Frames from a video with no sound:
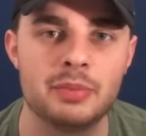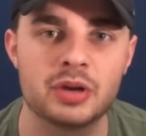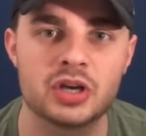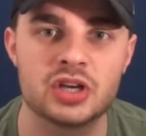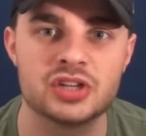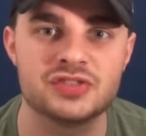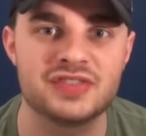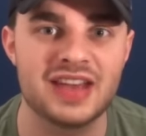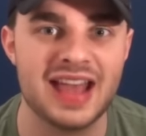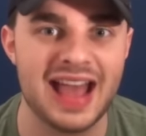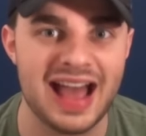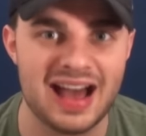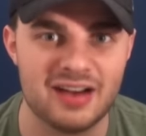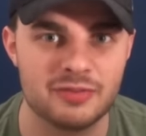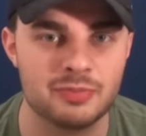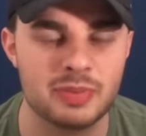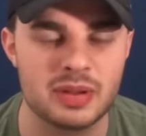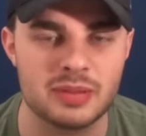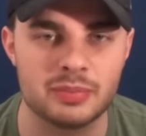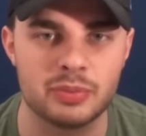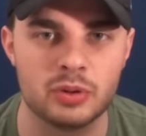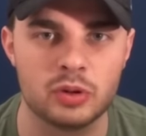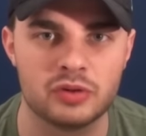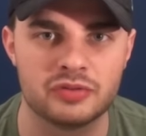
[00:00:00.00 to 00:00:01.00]
because they have
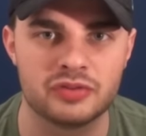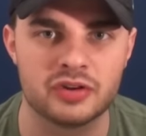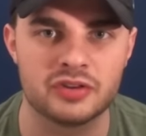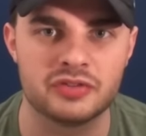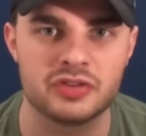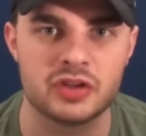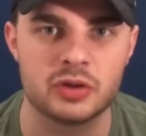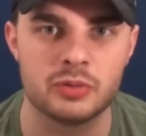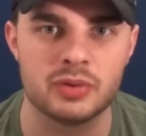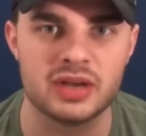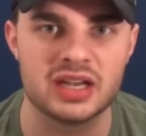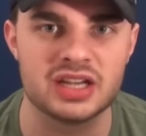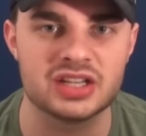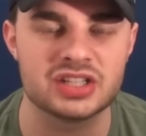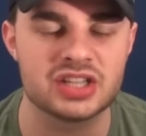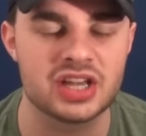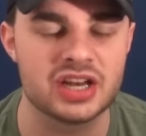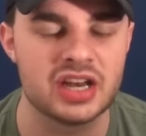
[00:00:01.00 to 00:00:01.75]
been poor for a few weeks.